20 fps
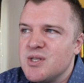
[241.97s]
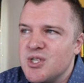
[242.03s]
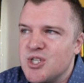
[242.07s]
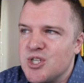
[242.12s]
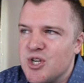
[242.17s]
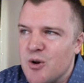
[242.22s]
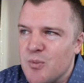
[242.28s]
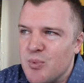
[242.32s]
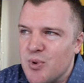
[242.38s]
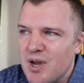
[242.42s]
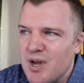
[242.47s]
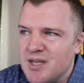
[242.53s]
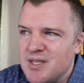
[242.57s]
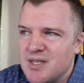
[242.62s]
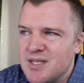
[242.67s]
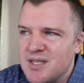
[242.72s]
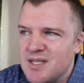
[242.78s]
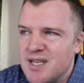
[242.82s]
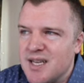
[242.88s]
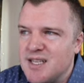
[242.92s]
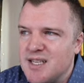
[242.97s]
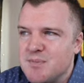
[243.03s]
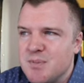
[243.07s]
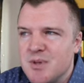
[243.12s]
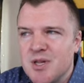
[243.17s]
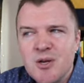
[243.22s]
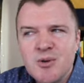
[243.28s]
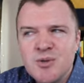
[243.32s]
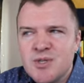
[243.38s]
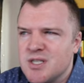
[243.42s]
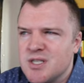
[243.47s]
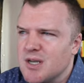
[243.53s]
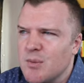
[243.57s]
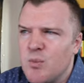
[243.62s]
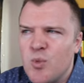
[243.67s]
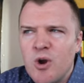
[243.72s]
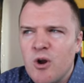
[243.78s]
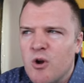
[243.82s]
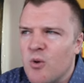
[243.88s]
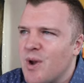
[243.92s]
the share price stays below
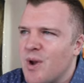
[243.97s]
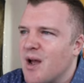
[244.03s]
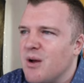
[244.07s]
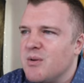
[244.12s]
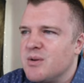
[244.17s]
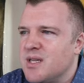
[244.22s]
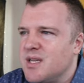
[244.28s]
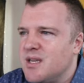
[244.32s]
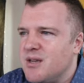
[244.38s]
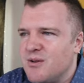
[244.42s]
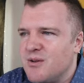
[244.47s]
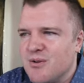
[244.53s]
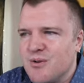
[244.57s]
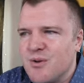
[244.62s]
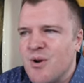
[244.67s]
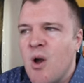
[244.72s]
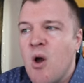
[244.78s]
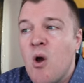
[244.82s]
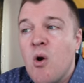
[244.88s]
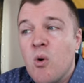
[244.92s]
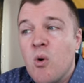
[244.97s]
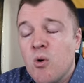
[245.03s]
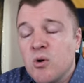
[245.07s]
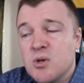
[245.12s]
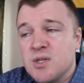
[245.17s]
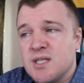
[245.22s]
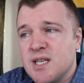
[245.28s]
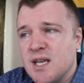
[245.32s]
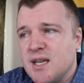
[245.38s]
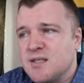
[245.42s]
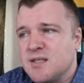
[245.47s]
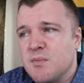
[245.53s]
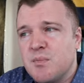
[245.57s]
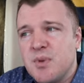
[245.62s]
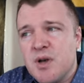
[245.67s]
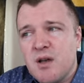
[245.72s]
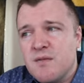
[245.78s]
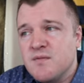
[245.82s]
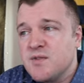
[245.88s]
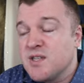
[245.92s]
somewhere around here or stays
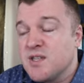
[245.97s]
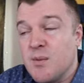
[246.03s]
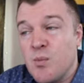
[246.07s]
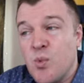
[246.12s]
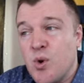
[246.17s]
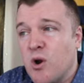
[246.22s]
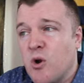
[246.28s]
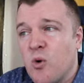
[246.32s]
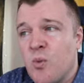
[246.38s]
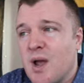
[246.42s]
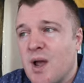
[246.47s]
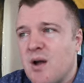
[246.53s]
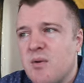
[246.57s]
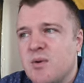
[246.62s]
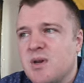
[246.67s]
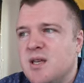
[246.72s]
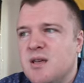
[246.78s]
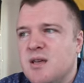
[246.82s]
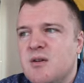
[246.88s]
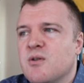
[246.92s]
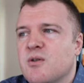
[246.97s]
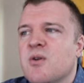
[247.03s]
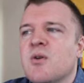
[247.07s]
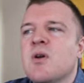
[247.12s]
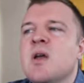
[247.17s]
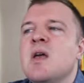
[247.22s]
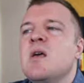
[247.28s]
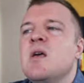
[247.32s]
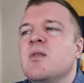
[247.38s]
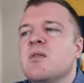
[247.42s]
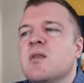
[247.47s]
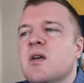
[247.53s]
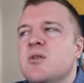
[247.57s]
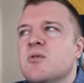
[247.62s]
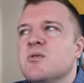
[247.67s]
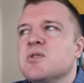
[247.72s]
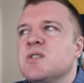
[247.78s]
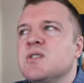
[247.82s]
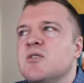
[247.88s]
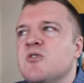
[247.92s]
above somewhere around here, then
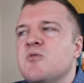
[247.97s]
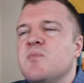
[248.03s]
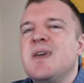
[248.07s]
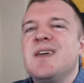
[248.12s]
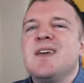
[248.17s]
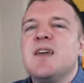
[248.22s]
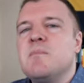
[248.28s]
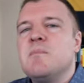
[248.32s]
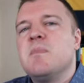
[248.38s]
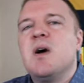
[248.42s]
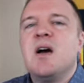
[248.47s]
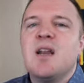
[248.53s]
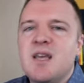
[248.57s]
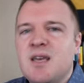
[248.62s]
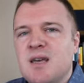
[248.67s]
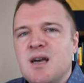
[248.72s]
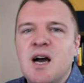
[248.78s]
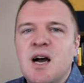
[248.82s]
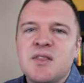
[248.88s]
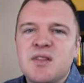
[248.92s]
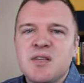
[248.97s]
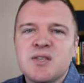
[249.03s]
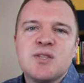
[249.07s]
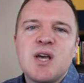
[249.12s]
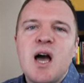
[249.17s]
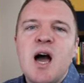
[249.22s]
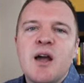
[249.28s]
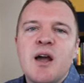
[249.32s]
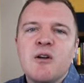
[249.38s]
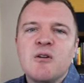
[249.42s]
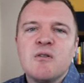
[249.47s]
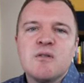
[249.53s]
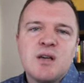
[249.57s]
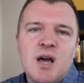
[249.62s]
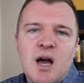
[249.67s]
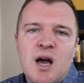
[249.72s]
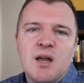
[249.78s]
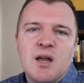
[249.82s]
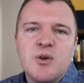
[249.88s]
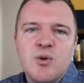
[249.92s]
you're still making money on this iron
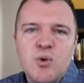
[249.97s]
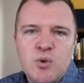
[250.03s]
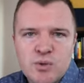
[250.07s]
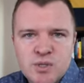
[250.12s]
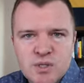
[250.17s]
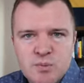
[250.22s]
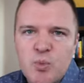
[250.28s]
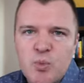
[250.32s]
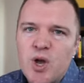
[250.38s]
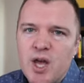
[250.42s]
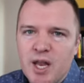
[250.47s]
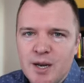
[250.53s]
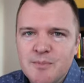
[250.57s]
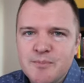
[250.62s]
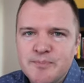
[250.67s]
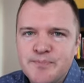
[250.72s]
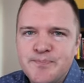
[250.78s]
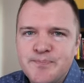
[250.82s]
condor spread.